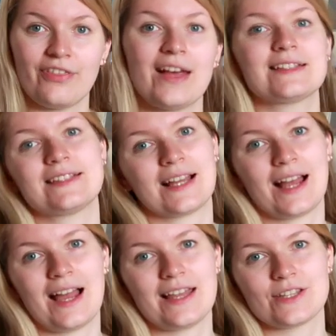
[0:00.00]
That's the
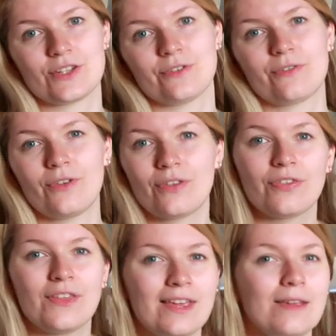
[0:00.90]
kind of
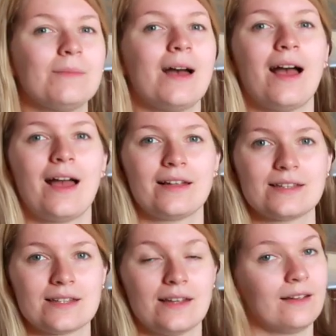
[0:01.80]
theme
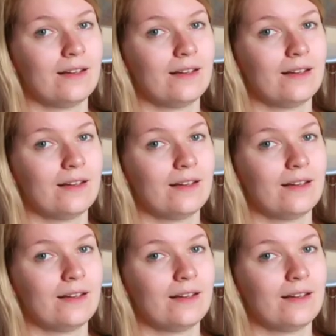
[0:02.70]
and